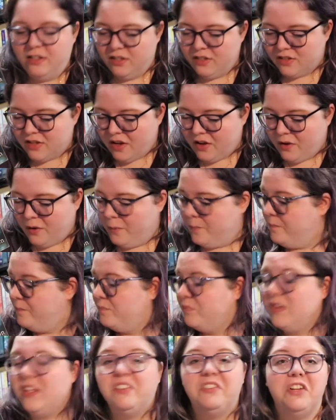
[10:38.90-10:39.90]
So
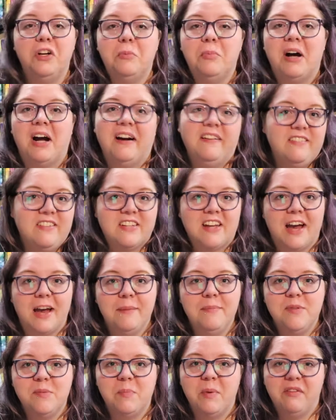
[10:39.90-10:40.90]
little behind the
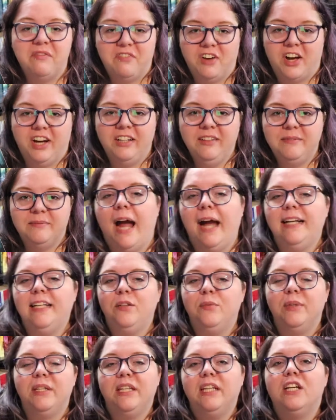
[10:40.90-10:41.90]
times, but fine. I
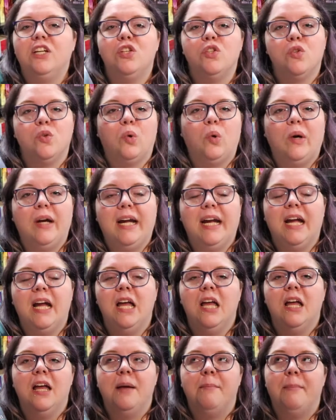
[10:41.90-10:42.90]
did really enjoy
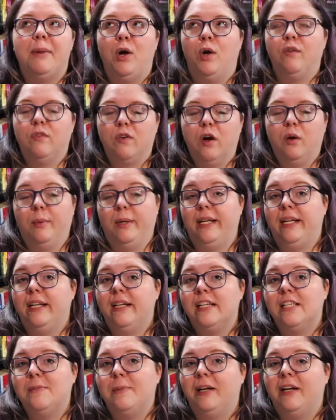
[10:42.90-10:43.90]
my overall reading
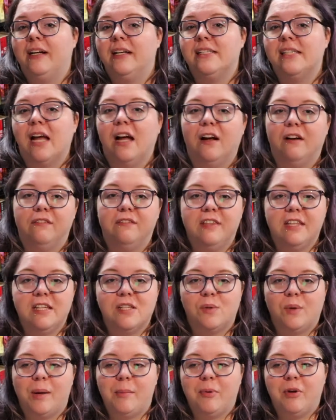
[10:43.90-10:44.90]
experience of
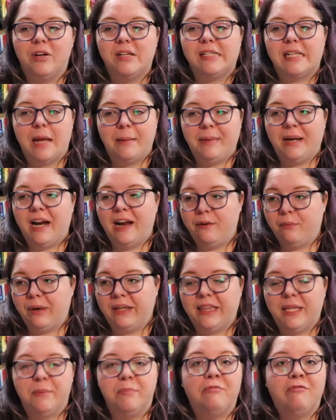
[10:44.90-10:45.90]
these three books. I mean, I
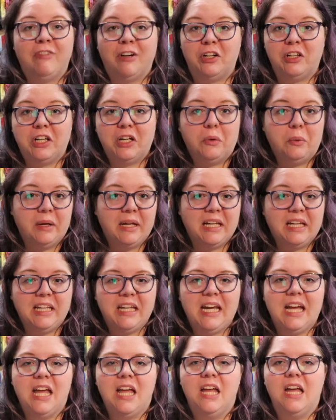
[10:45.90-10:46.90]
read them fairly
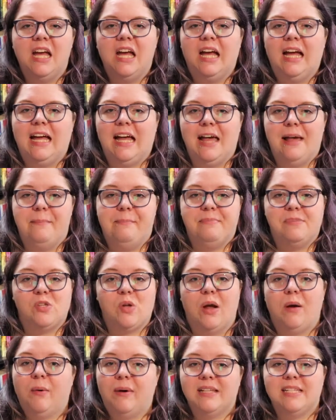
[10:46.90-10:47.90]
quickly, um,
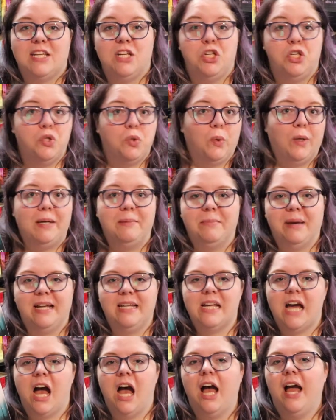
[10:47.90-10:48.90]
so I was enjoying my
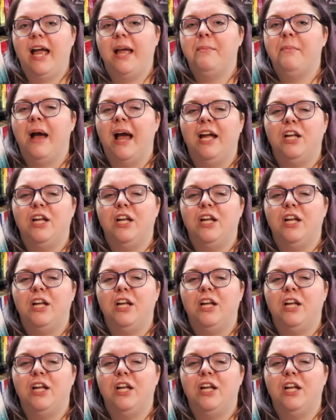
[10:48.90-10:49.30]
time.